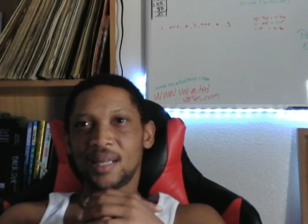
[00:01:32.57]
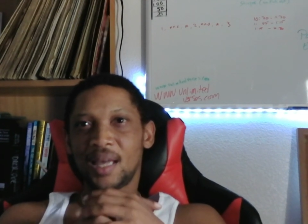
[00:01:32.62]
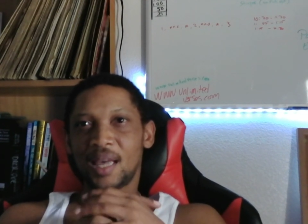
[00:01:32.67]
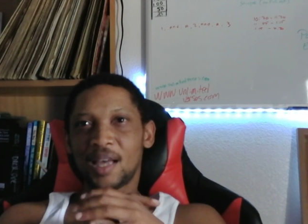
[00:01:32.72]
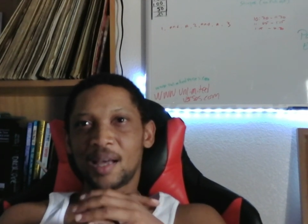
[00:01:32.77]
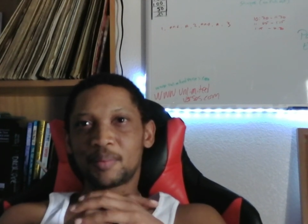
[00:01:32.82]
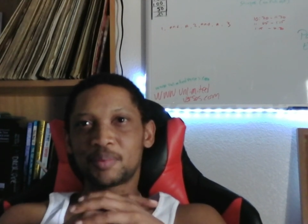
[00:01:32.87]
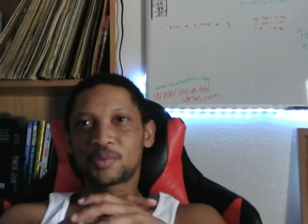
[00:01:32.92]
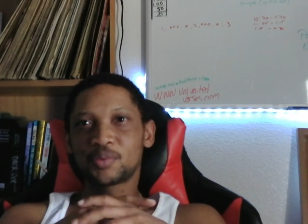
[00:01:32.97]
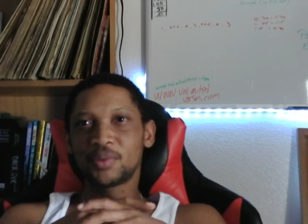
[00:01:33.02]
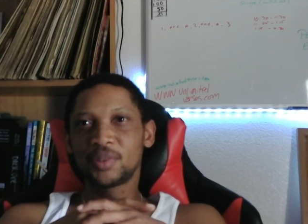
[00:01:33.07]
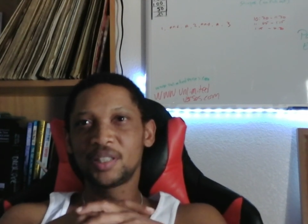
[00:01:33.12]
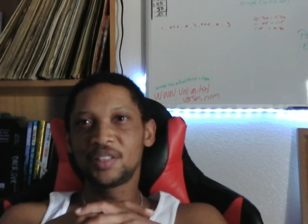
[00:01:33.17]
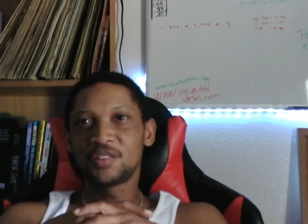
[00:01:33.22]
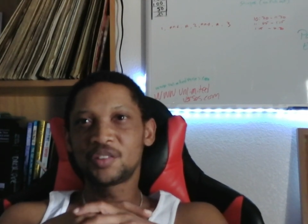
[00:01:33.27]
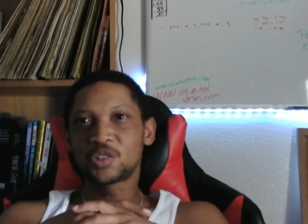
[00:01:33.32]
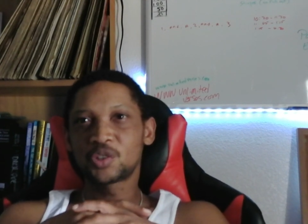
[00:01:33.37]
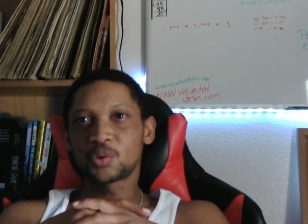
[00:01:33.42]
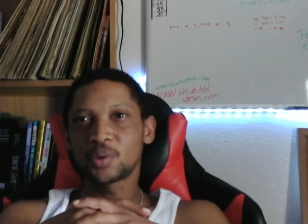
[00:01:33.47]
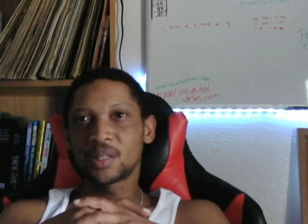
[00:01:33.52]
helps
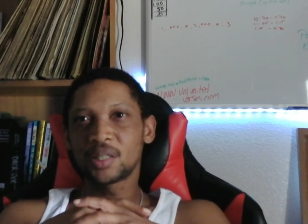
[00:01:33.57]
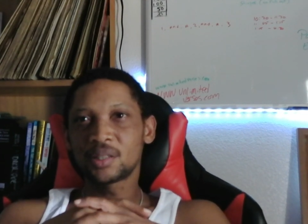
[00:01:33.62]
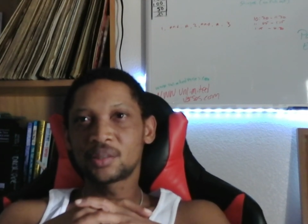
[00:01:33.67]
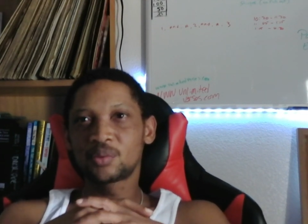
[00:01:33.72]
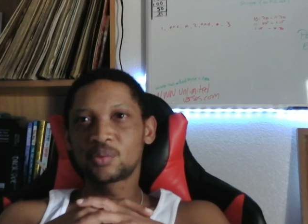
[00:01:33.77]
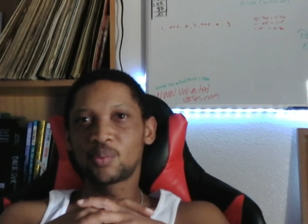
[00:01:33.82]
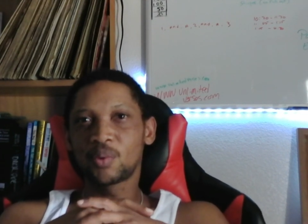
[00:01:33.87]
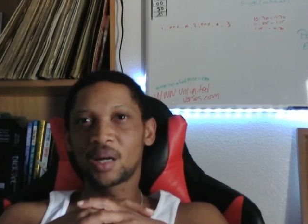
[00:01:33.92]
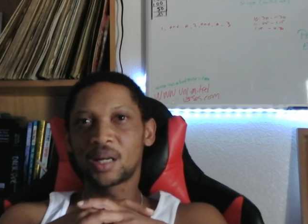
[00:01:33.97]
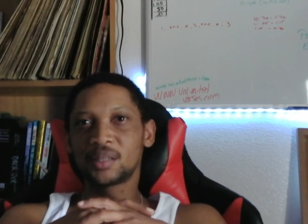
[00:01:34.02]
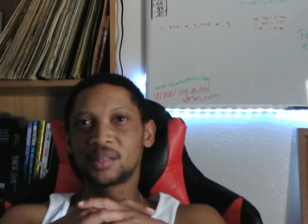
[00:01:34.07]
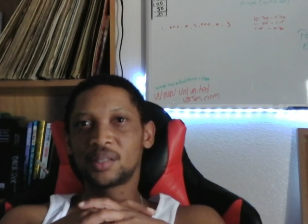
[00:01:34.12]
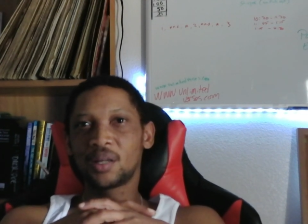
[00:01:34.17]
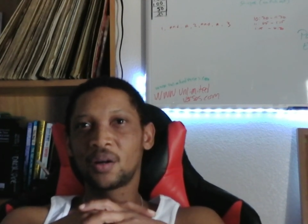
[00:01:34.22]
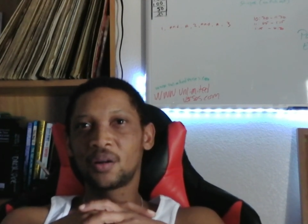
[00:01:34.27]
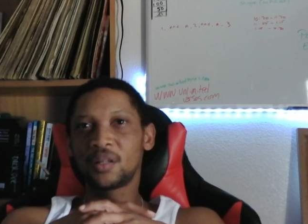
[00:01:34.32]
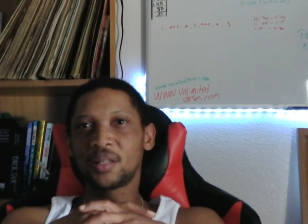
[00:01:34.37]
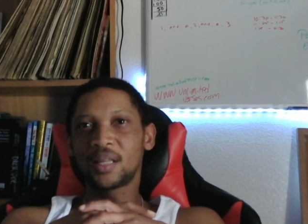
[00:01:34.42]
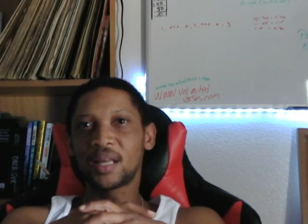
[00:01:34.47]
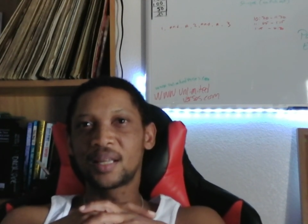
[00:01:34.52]
relieve stress while
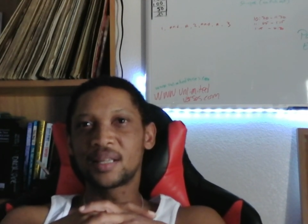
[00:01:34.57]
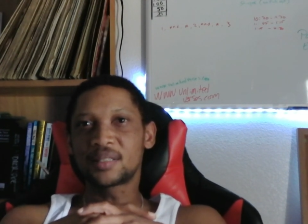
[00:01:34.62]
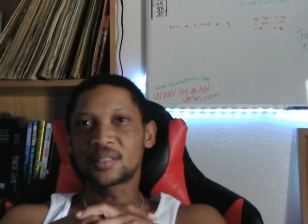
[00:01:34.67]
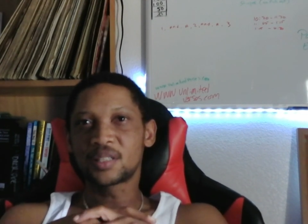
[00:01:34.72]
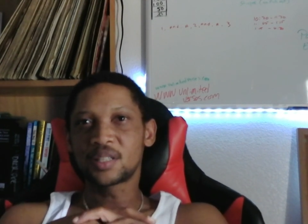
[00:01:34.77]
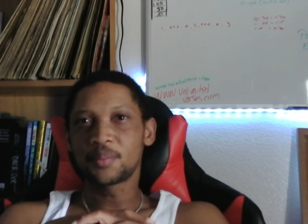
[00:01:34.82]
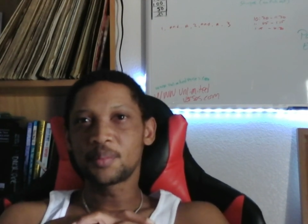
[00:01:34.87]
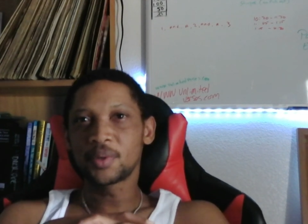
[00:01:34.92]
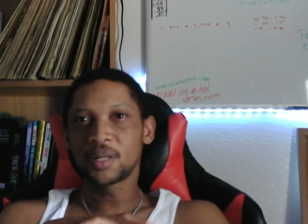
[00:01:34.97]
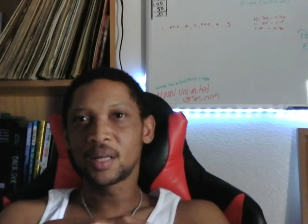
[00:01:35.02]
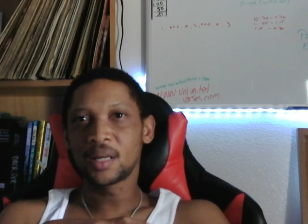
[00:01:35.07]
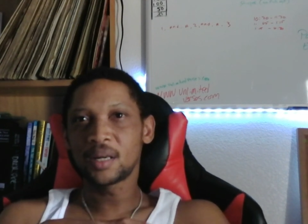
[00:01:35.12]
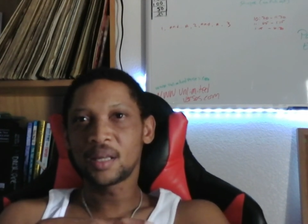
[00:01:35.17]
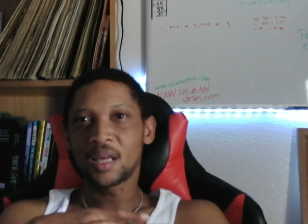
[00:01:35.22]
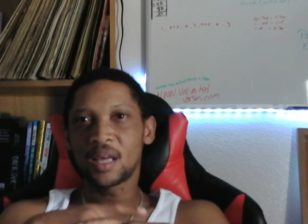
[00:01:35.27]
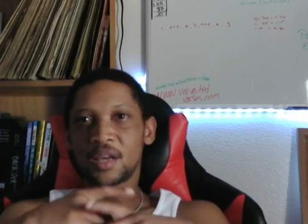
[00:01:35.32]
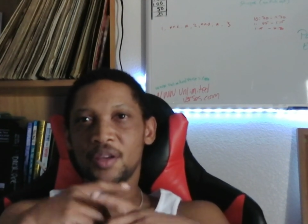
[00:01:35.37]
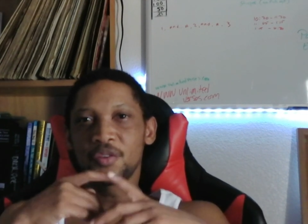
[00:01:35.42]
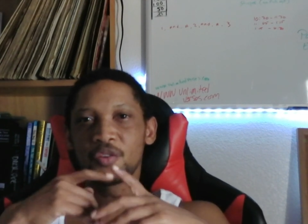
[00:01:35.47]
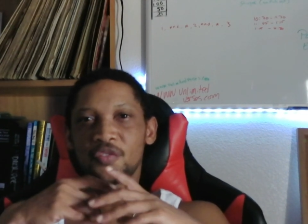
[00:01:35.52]
donating a stimulated
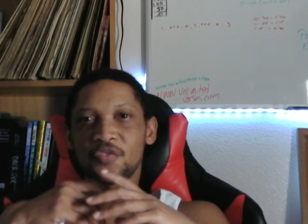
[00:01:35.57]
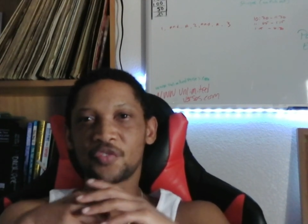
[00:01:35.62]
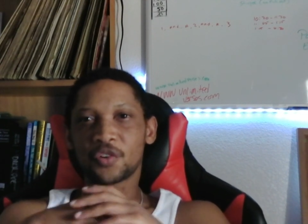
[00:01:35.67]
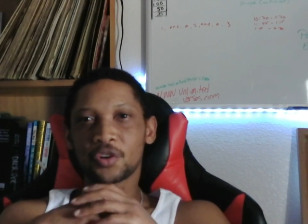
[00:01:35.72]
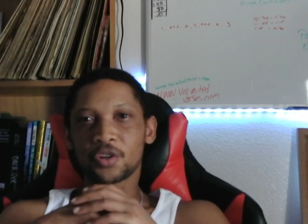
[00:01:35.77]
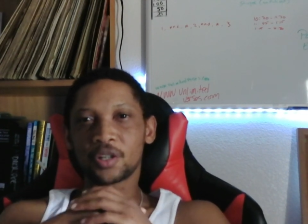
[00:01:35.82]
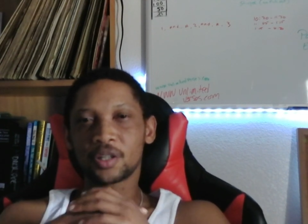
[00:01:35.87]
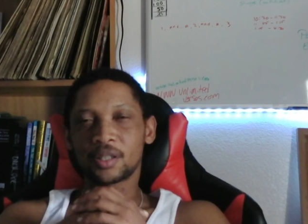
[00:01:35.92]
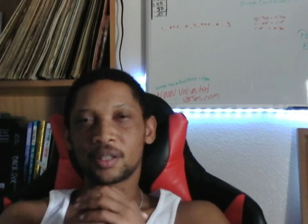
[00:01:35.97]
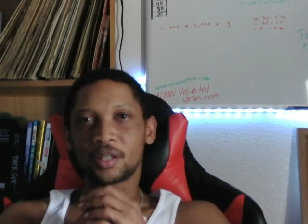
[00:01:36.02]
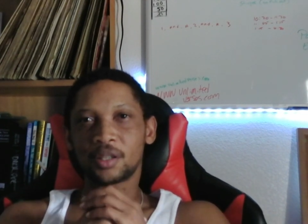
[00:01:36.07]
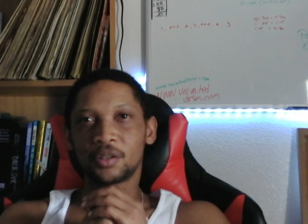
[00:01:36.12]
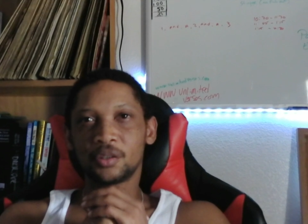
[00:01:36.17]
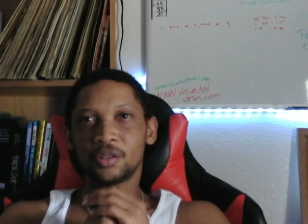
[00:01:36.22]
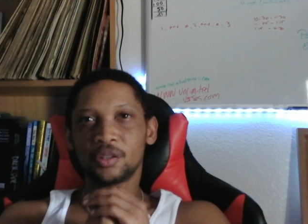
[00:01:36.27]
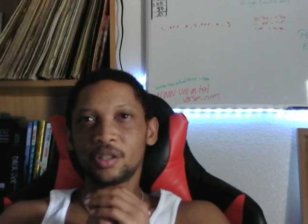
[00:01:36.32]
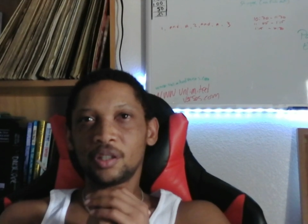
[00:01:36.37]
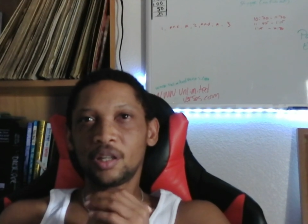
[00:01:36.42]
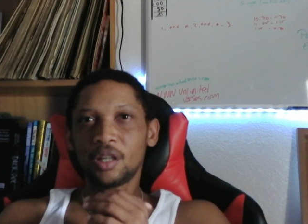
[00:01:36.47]
and euphoric glow.